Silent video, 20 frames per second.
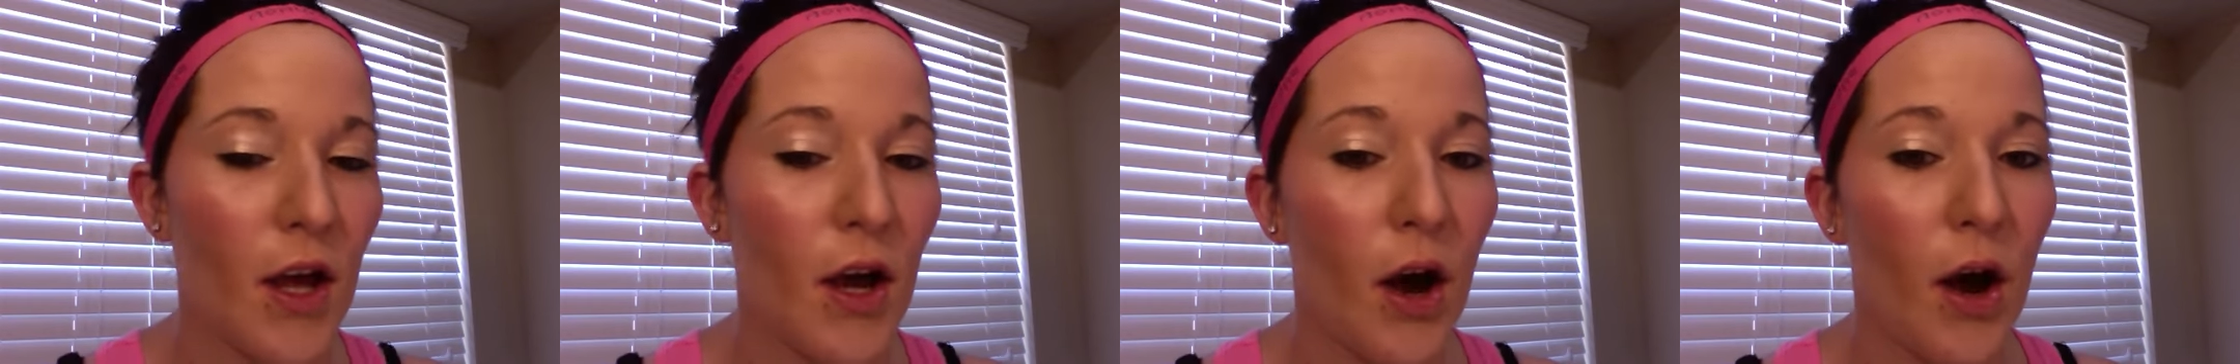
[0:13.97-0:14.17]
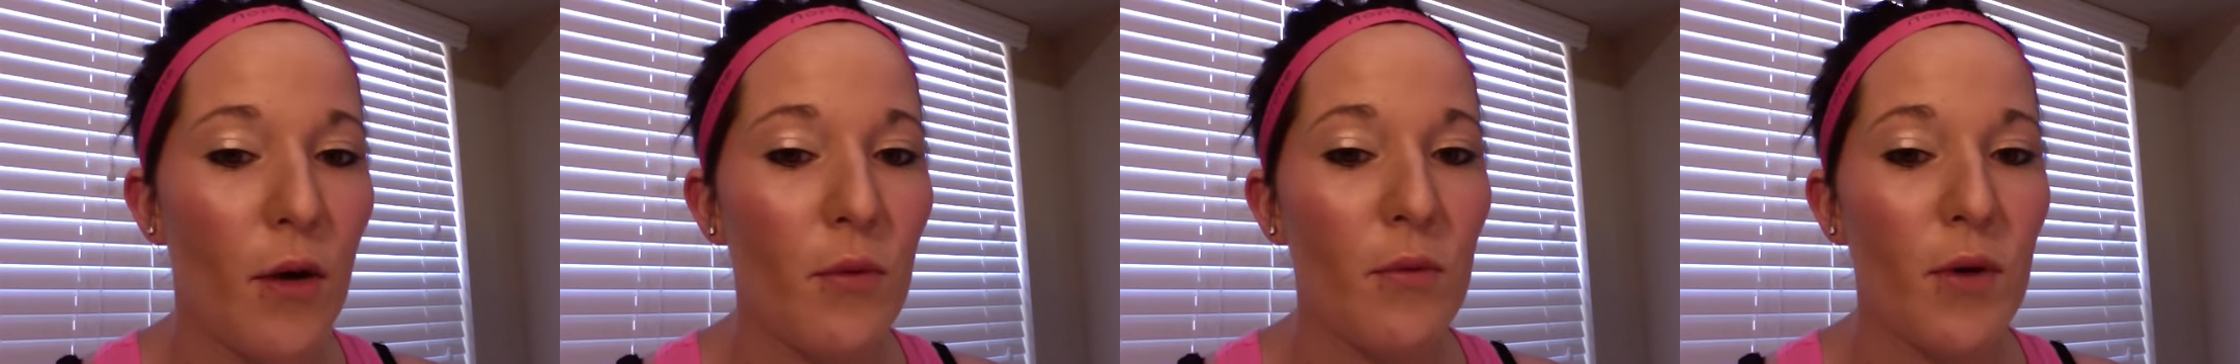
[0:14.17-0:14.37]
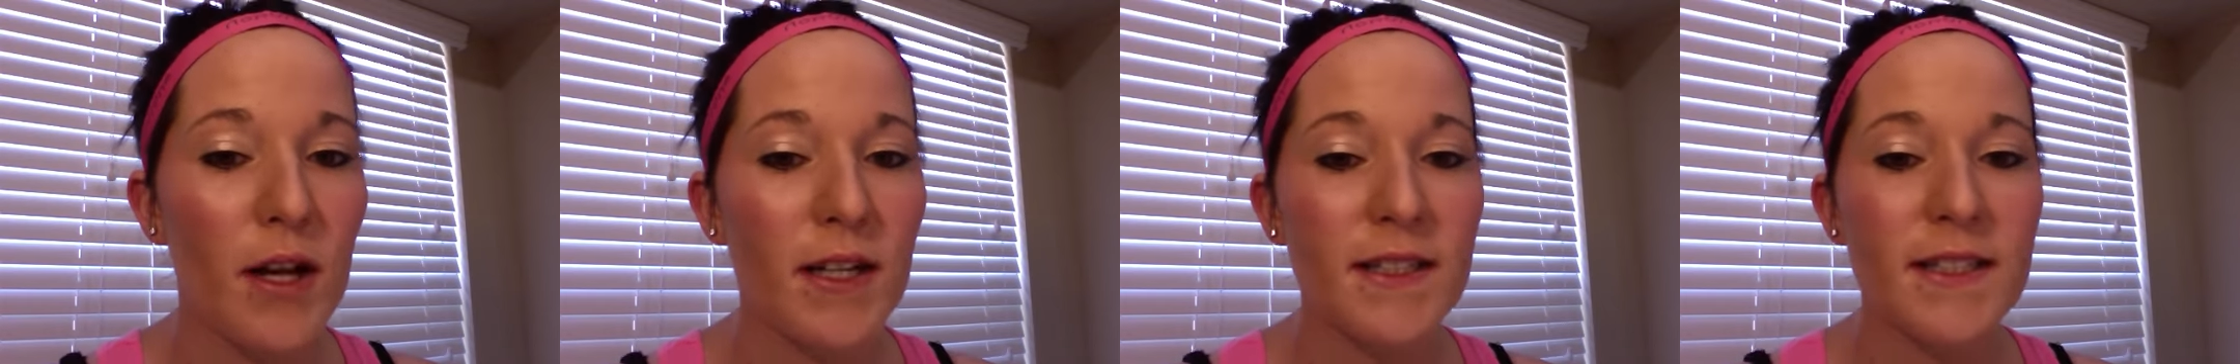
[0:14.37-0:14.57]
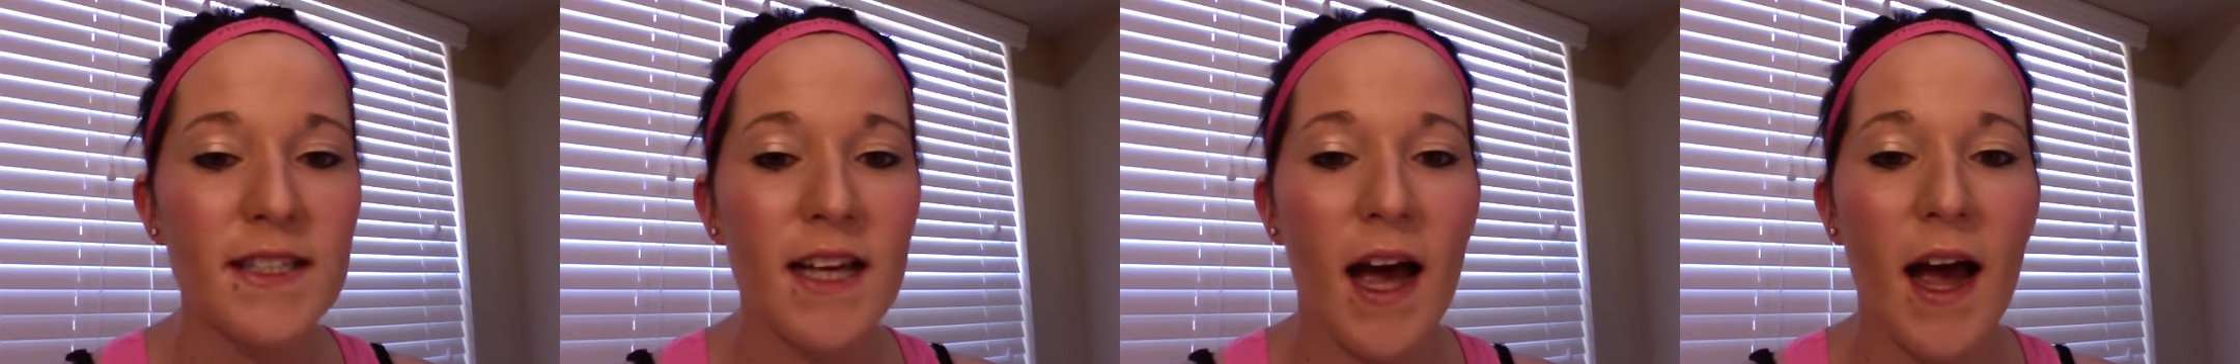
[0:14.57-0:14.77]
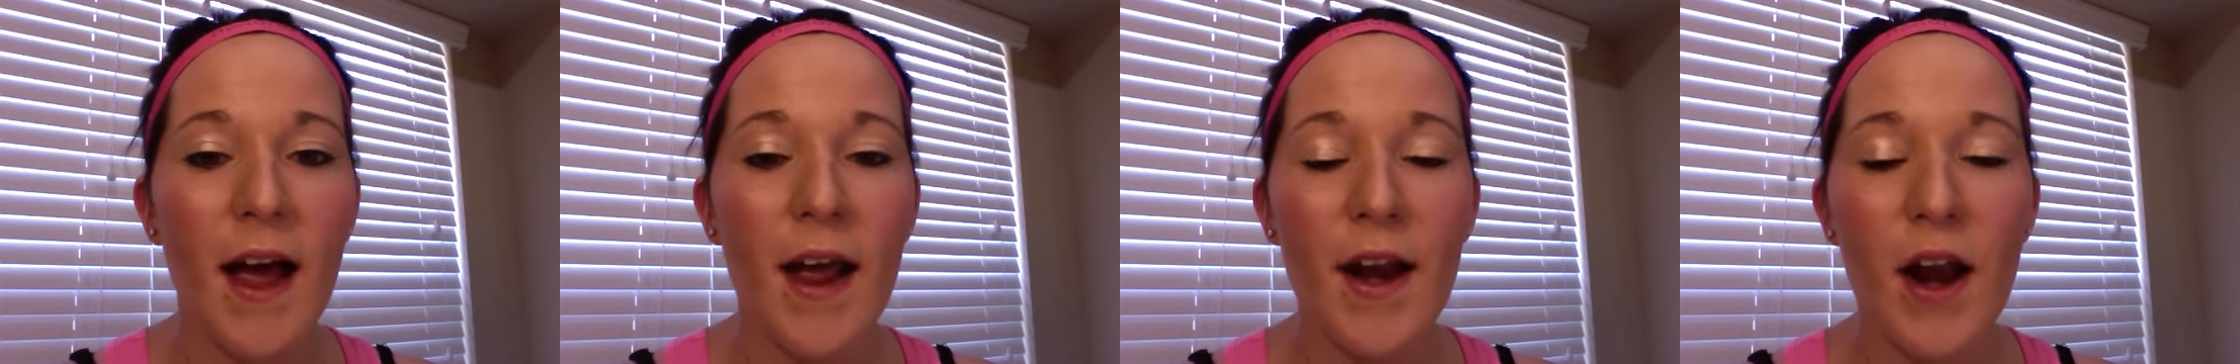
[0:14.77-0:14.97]
On one
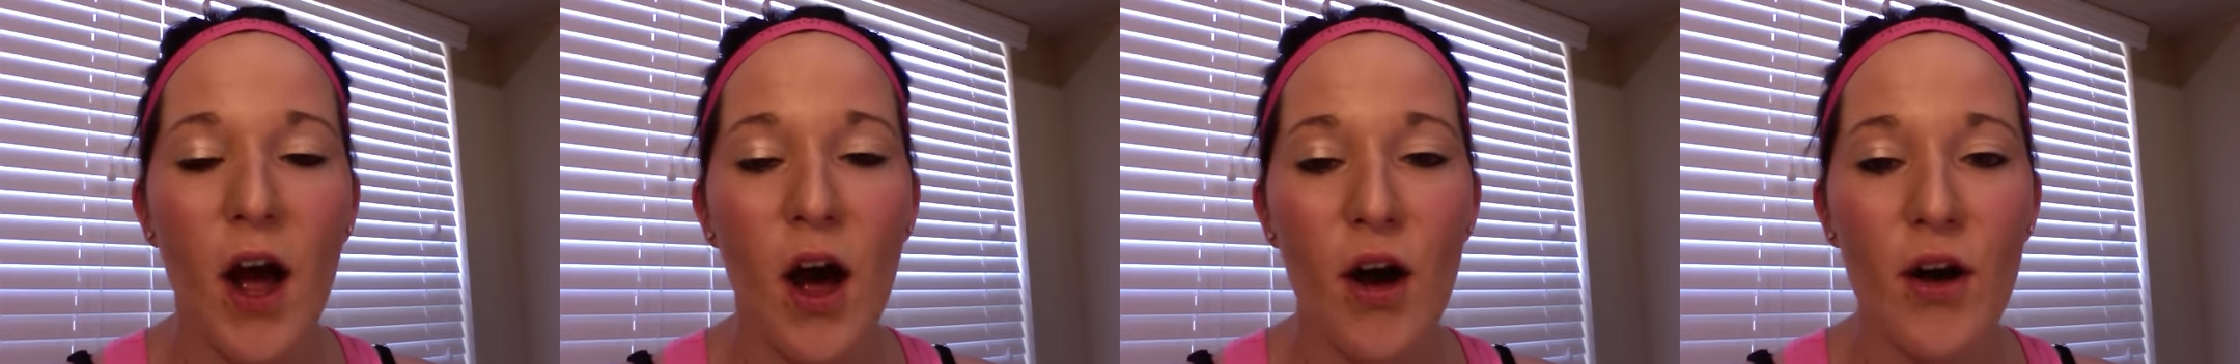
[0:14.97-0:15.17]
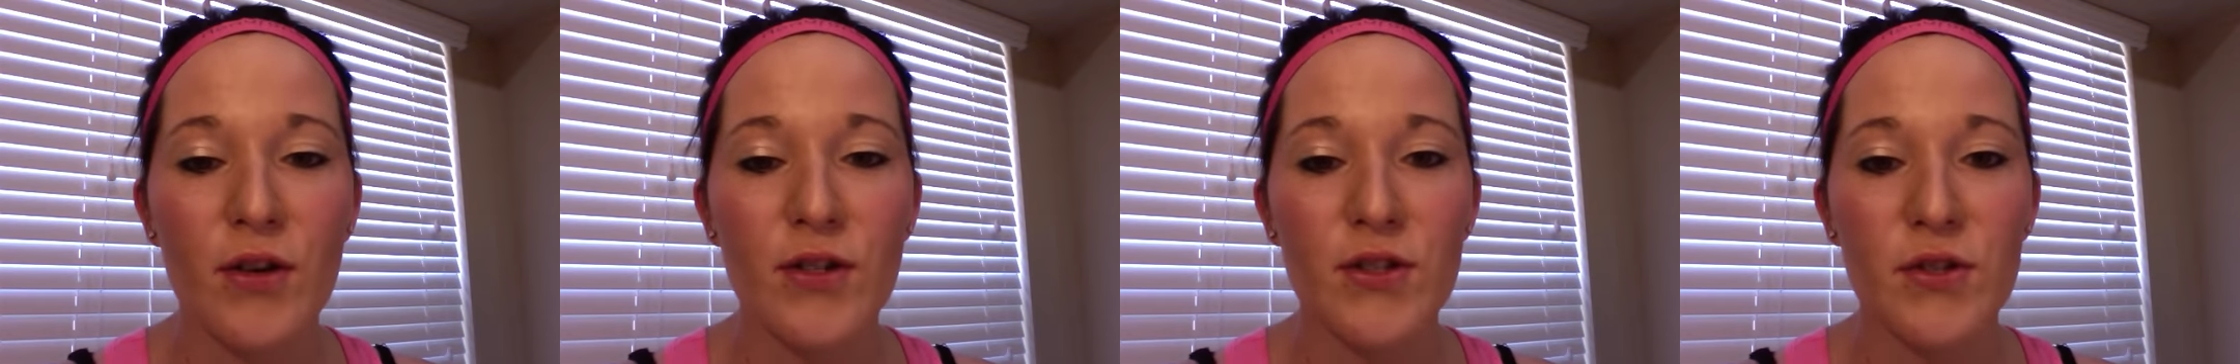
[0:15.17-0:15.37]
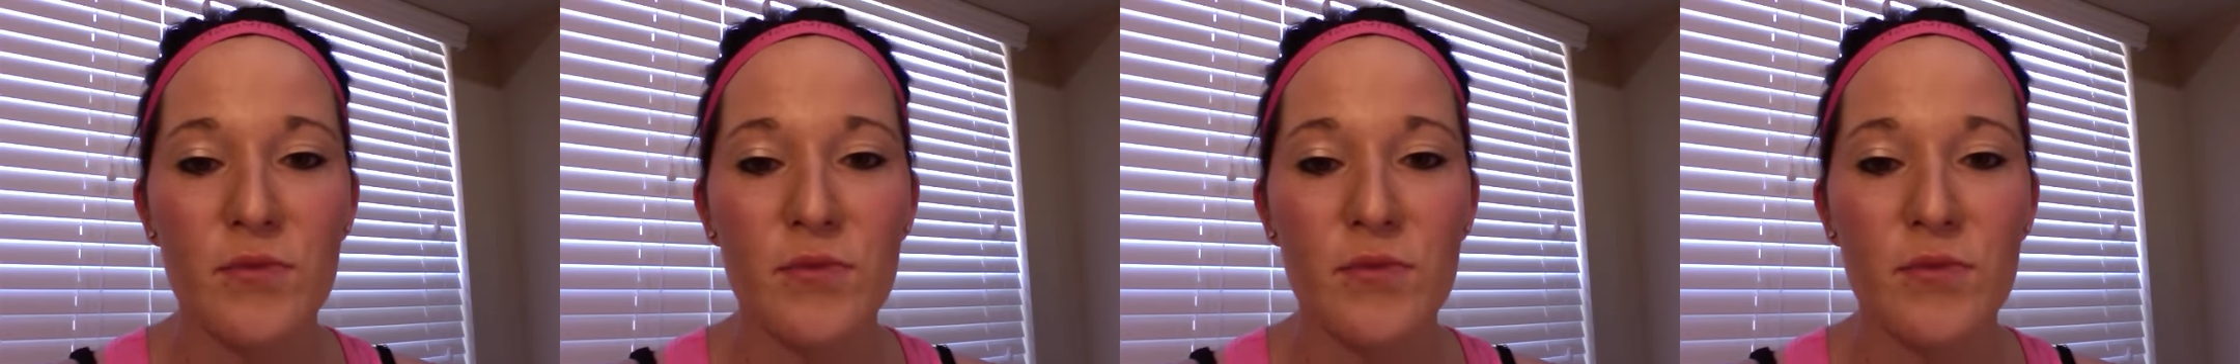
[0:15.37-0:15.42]
side, I'll